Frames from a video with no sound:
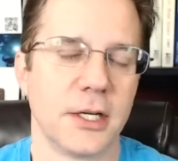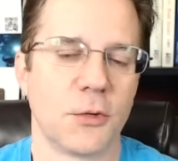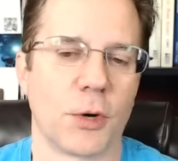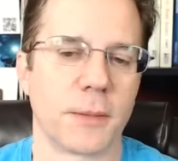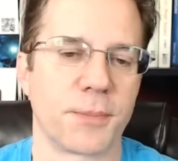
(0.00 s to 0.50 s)

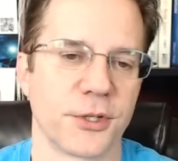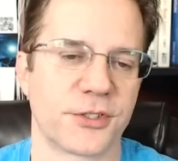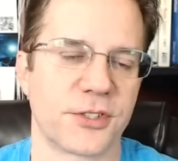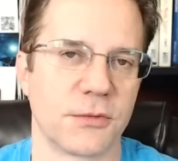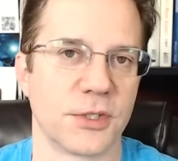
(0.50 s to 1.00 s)
one
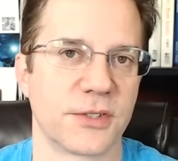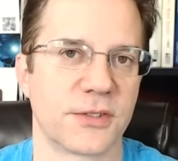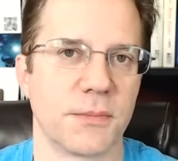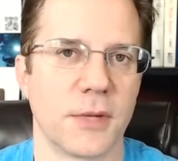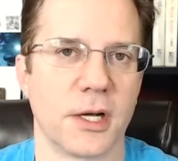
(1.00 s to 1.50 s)
person was
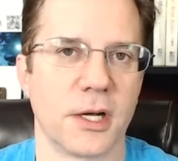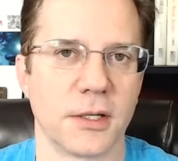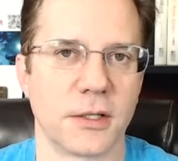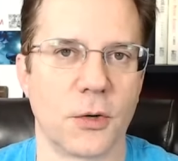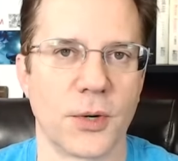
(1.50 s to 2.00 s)

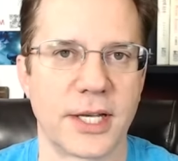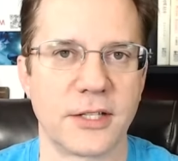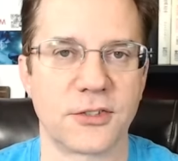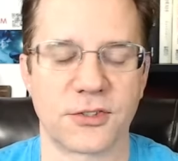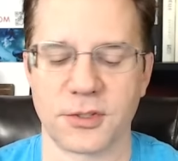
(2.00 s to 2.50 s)
uh, going
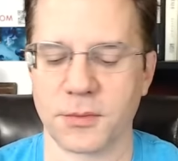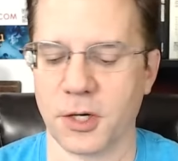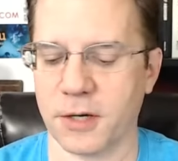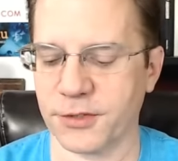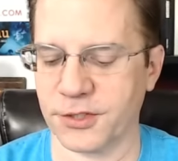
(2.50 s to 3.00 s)
into some
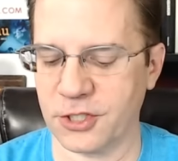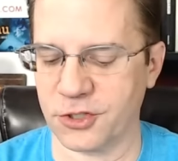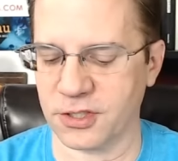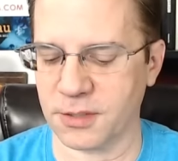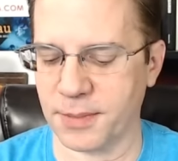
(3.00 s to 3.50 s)

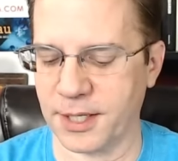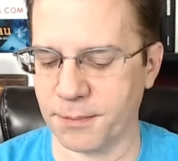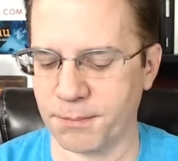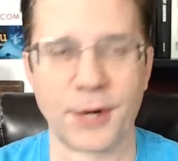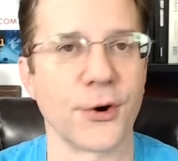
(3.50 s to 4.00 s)
conversations
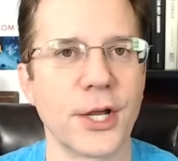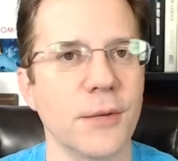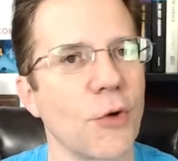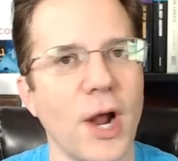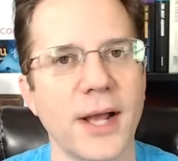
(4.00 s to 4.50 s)
about
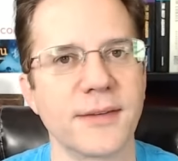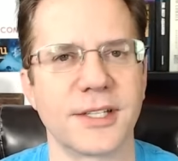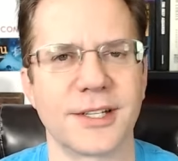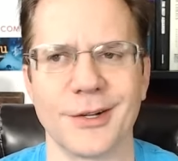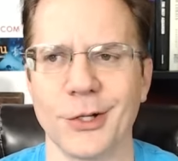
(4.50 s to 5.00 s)
barium
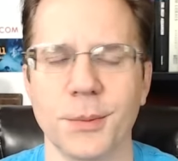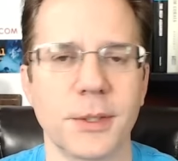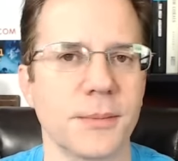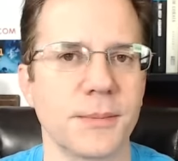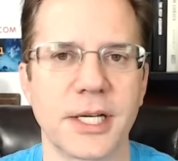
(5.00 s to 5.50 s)
rising,
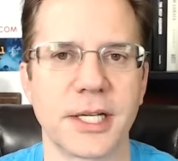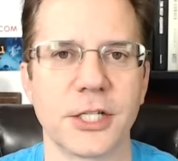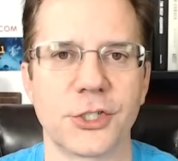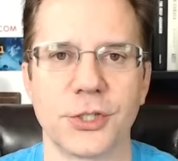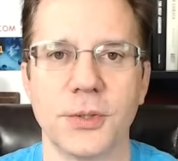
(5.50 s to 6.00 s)
aluminum being an
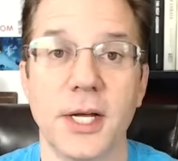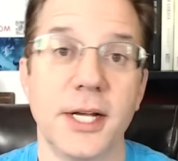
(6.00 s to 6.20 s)
issue.